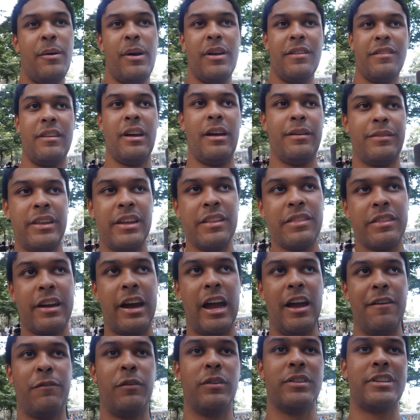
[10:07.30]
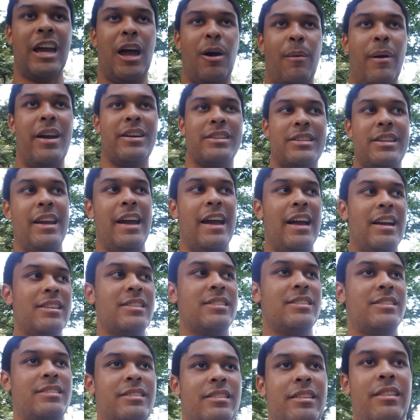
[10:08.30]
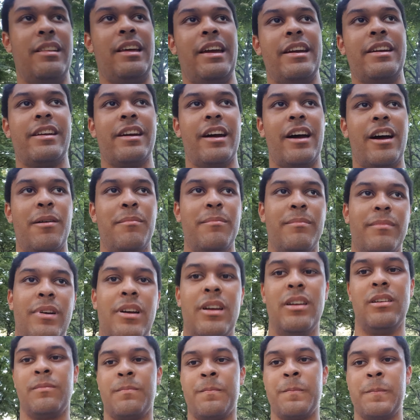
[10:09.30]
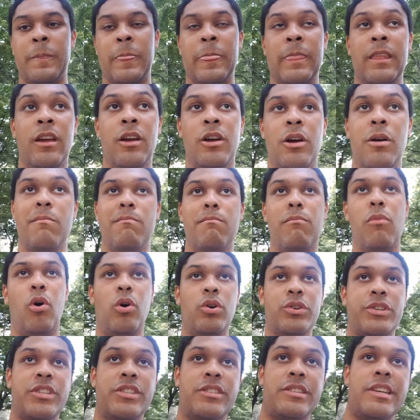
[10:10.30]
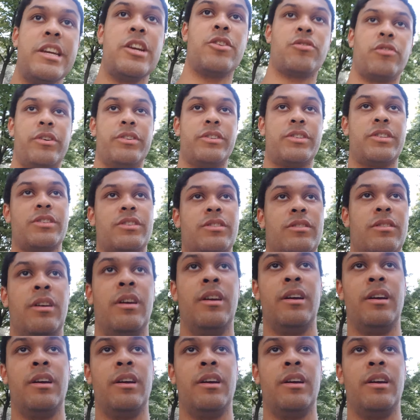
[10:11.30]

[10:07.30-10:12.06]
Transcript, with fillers: what? I think the Eiffel Tower actually has like um, more secrets